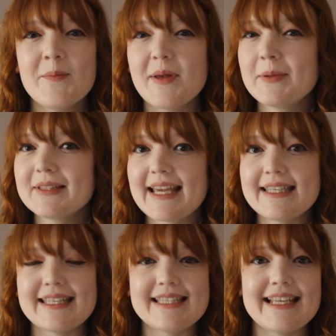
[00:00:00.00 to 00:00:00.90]
people
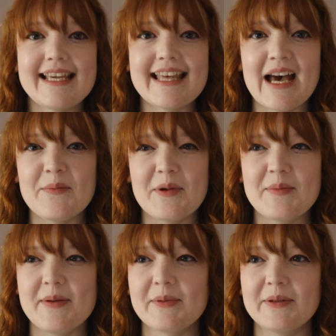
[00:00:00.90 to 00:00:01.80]
tend to say that about
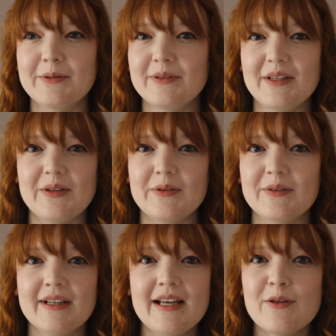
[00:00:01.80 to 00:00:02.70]
people, you
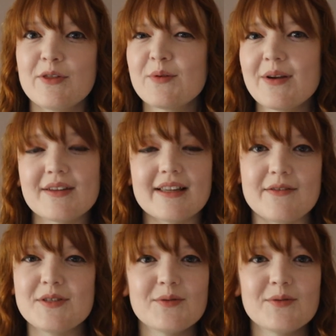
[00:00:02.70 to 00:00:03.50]
know, throughout their life.